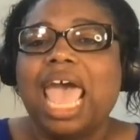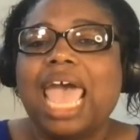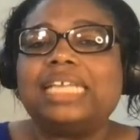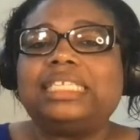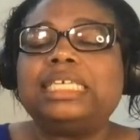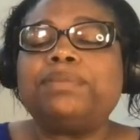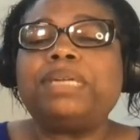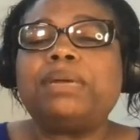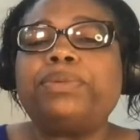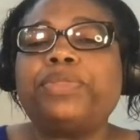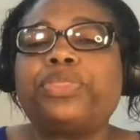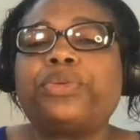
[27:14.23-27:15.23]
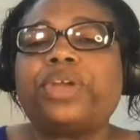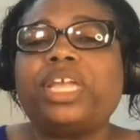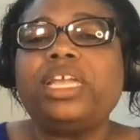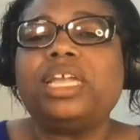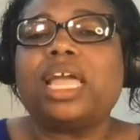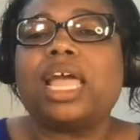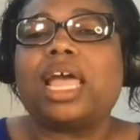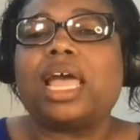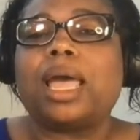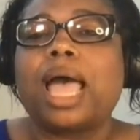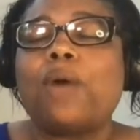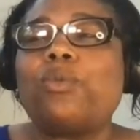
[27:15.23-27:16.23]
And tip number 3,
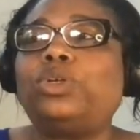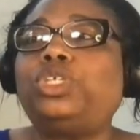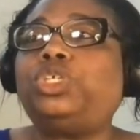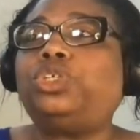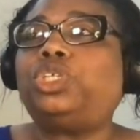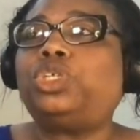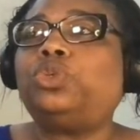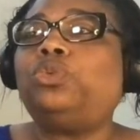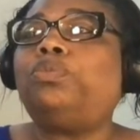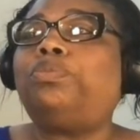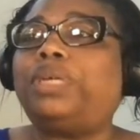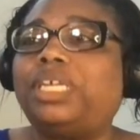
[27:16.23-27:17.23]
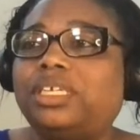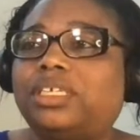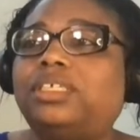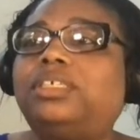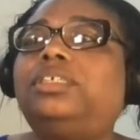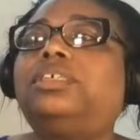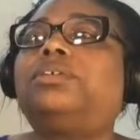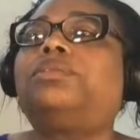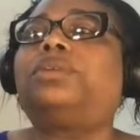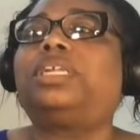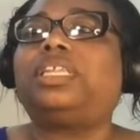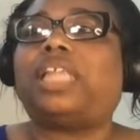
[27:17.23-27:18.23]
I want you to build
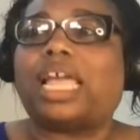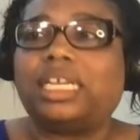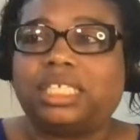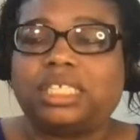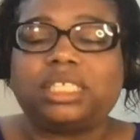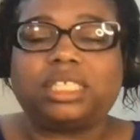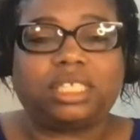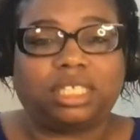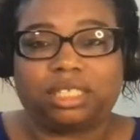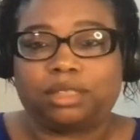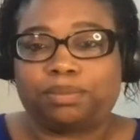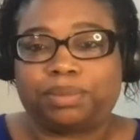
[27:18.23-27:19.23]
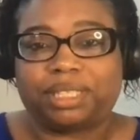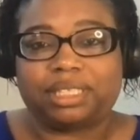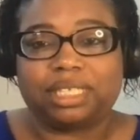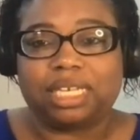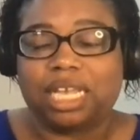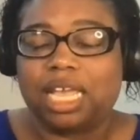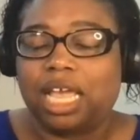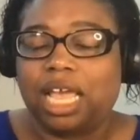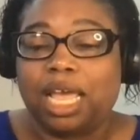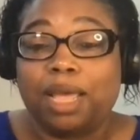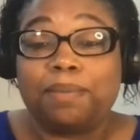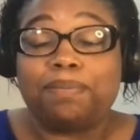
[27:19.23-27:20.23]
relationships.
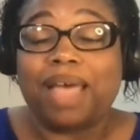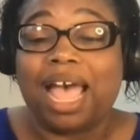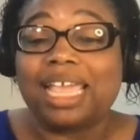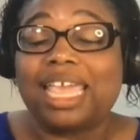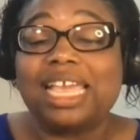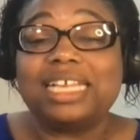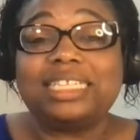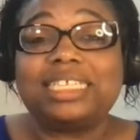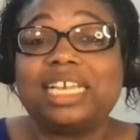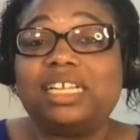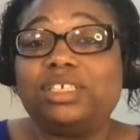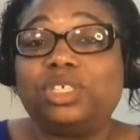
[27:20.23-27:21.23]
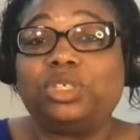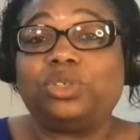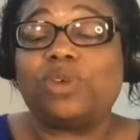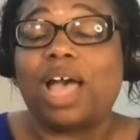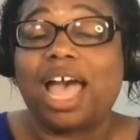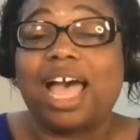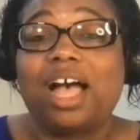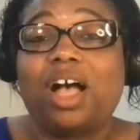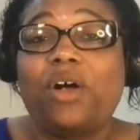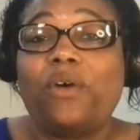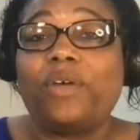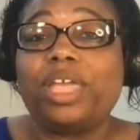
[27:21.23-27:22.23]
But I can't tell you
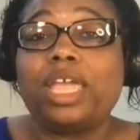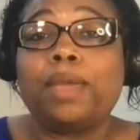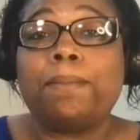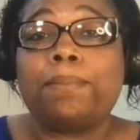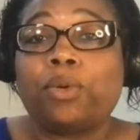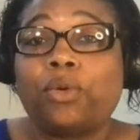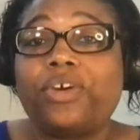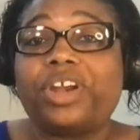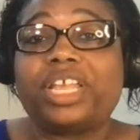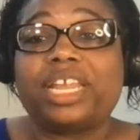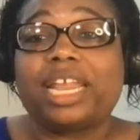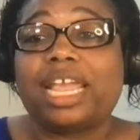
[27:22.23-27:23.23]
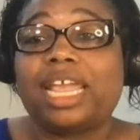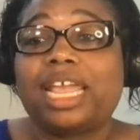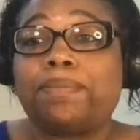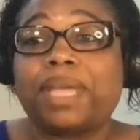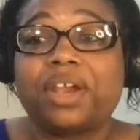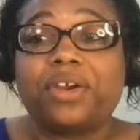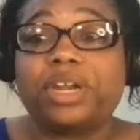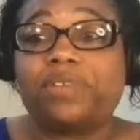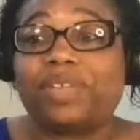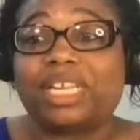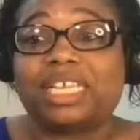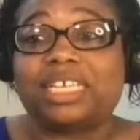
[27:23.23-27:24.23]
how important and
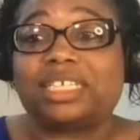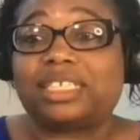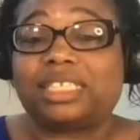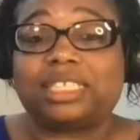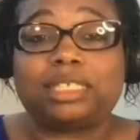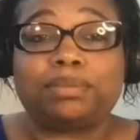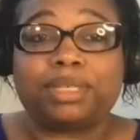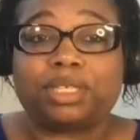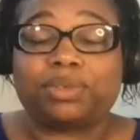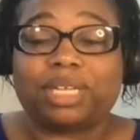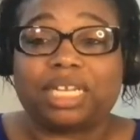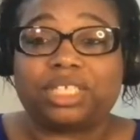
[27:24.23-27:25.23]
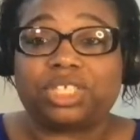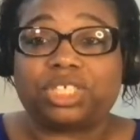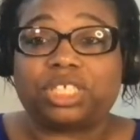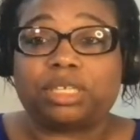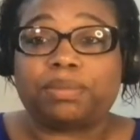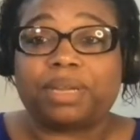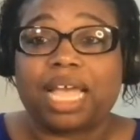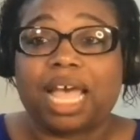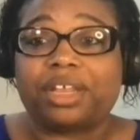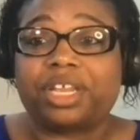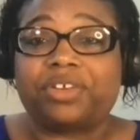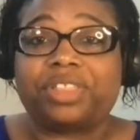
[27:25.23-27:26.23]
imperative it is to build a relationship
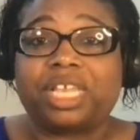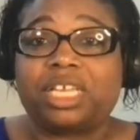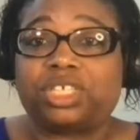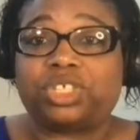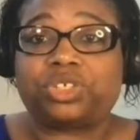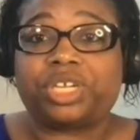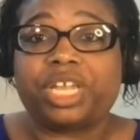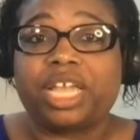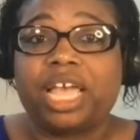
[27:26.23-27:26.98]
out here in the industry.